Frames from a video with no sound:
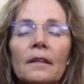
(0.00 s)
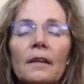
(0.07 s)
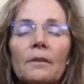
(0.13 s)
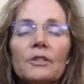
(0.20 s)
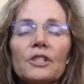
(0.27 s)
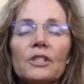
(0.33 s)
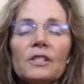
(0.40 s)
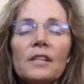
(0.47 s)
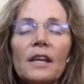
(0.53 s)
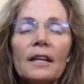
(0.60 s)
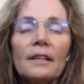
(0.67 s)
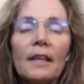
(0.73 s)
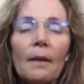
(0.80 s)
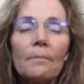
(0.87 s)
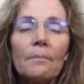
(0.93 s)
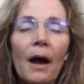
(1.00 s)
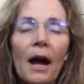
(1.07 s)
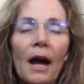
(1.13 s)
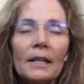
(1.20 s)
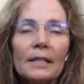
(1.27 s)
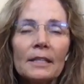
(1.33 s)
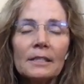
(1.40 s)
Can we just take that
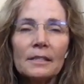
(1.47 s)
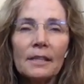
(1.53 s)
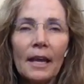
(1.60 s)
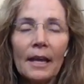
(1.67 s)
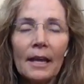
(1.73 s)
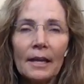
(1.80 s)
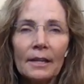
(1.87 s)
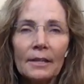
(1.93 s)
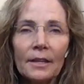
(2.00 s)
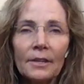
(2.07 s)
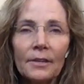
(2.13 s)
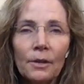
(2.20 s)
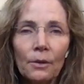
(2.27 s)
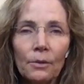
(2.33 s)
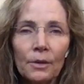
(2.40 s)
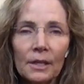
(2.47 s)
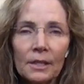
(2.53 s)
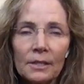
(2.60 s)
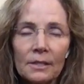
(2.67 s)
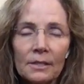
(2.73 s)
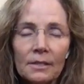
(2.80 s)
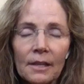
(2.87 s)
body scan and
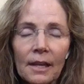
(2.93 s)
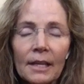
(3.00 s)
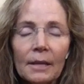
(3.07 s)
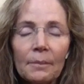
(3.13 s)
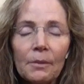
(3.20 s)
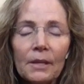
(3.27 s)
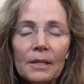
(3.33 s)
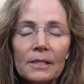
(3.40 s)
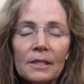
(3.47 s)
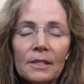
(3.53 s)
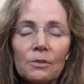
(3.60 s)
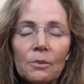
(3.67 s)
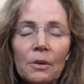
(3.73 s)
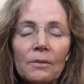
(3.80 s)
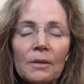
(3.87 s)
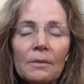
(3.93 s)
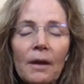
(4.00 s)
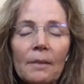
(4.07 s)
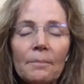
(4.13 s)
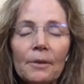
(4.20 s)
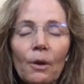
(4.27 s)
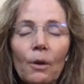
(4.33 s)
notice any places where we
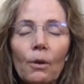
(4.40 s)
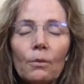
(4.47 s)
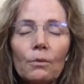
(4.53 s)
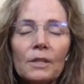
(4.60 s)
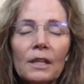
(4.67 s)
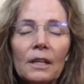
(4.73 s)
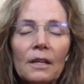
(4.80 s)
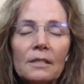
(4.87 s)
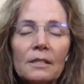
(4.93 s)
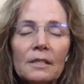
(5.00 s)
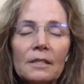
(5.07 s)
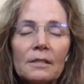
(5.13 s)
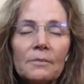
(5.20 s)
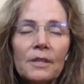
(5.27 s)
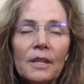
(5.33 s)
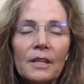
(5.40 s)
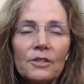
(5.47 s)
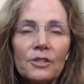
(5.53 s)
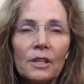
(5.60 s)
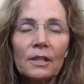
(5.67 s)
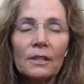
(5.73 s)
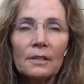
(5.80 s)
might be holding on to some
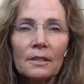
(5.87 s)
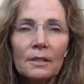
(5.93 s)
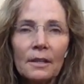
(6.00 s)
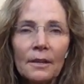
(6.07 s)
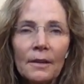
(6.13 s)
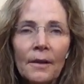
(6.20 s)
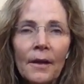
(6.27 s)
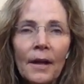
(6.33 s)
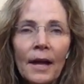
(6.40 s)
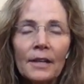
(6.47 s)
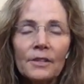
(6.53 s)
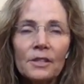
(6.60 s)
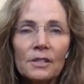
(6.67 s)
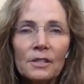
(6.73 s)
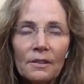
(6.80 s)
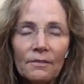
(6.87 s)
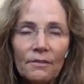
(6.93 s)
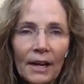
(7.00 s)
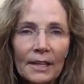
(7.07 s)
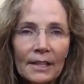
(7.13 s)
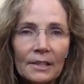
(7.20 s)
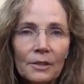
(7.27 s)
tension and just
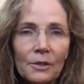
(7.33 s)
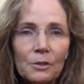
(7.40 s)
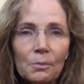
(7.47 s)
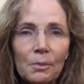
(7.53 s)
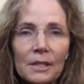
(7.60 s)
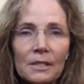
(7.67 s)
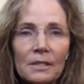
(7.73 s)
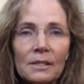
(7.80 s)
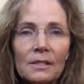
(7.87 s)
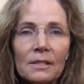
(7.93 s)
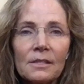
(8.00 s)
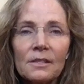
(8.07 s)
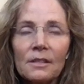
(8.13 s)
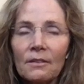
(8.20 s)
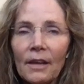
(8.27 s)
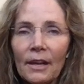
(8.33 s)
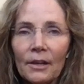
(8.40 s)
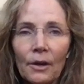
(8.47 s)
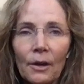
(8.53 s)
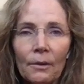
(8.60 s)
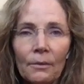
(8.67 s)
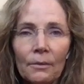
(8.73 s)
inviting those places to let
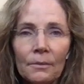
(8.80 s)
go?